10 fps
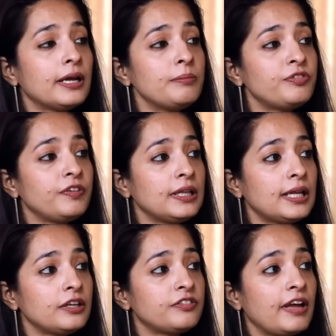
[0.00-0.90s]
at times
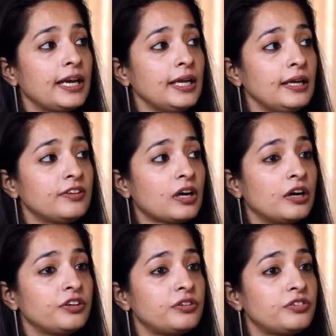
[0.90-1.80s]
feel that's very it's a
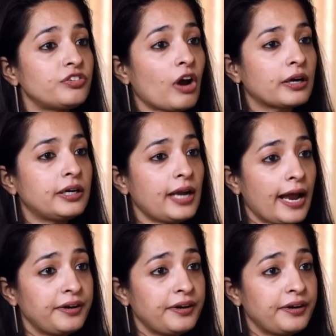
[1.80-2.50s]
constructed